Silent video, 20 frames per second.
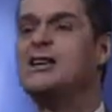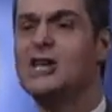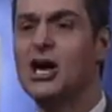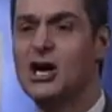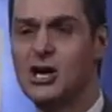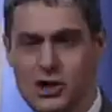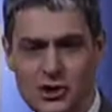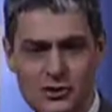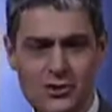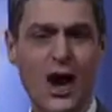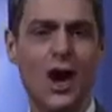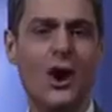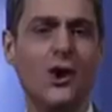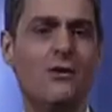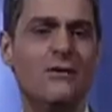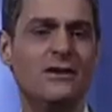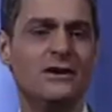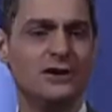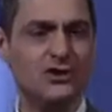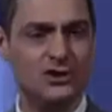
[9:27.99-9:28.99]
to
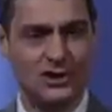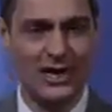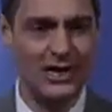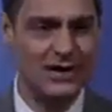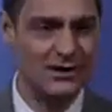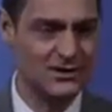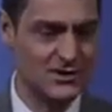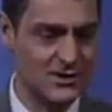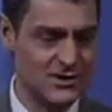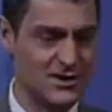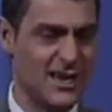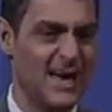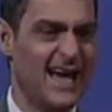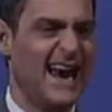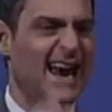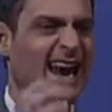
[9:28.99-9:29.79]
know Jesus